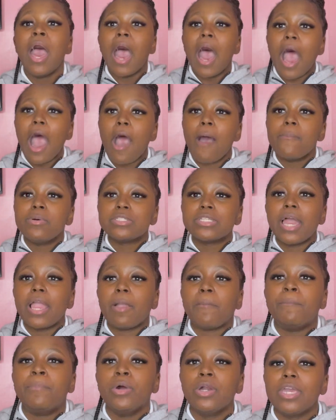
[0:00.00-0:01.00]
I was
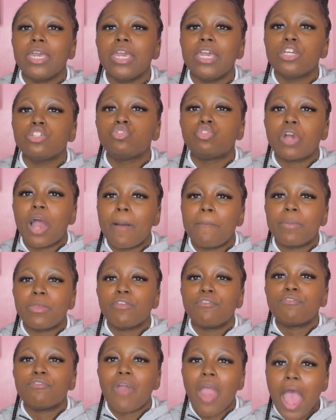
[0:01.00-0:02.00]
like, Boogie is
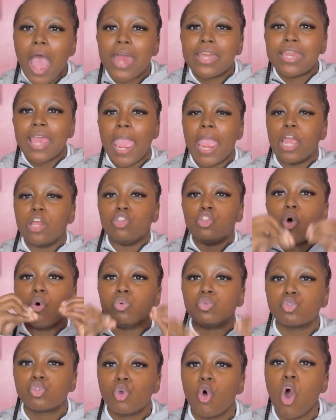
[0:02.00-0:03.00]
dropping Friday.
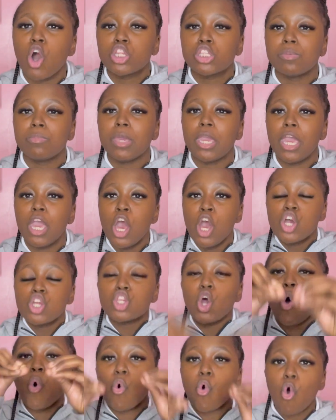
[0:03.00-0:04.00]
Don't talk to me.
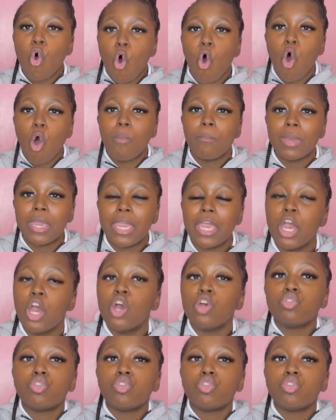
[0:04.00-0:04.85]
Don't call me.